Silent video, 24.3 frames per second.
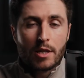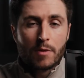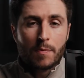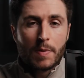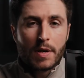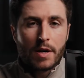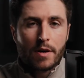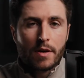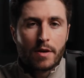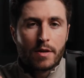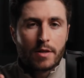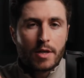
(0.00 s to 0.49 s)
is
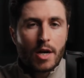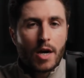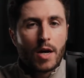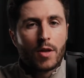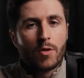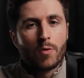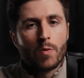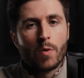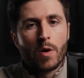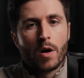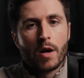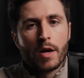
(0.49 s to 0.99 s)
because
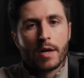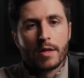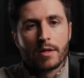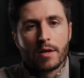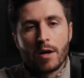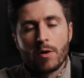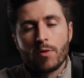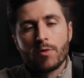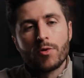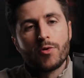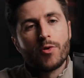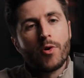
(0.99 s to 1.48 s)
otherwise
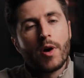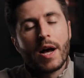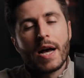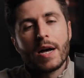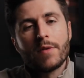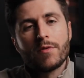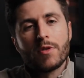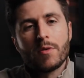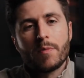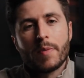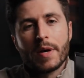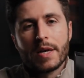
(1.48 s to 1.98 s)
I will not
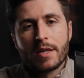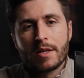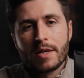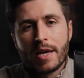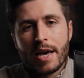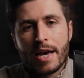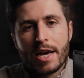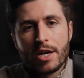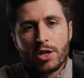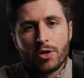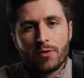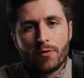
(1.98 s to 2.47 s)
have the best
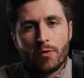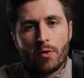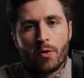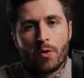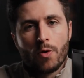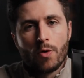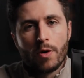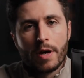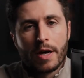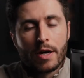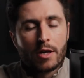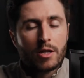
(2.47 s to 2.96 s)
gauge
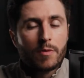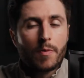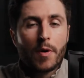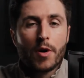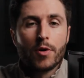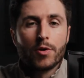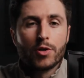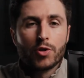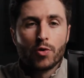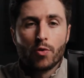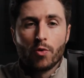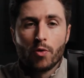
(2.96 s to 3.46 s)
for
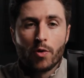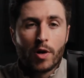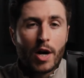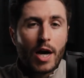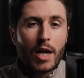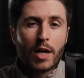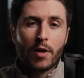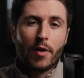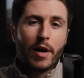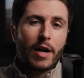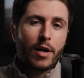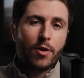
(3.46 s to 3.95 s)
exposure or
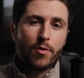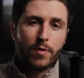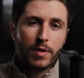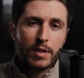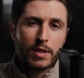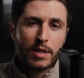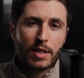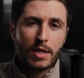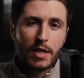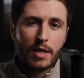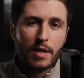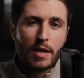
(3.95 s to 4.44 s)
color
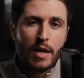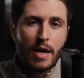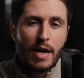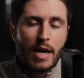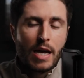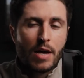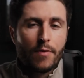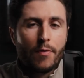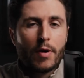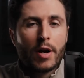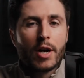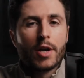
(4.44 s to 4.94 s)
accuracy
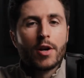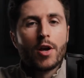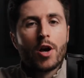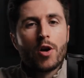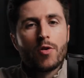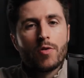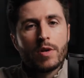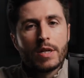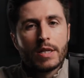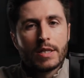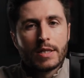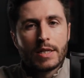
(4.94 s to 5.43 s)
if I can
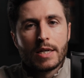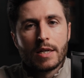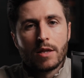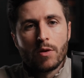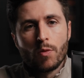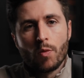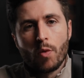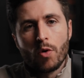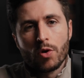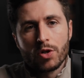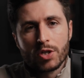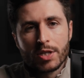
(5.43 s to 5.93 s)
only see the
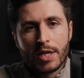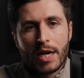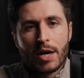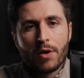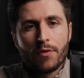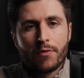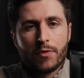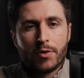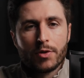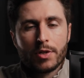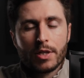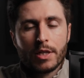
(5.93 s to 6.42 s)
washed
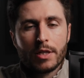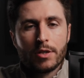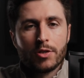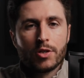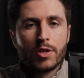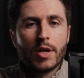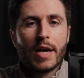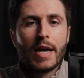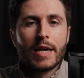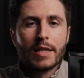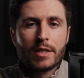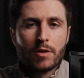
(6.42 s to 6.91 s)
out footage
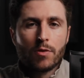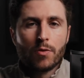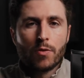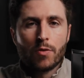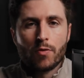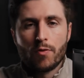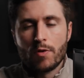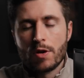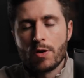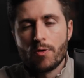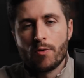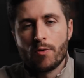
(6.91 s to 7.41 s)
that S-Log3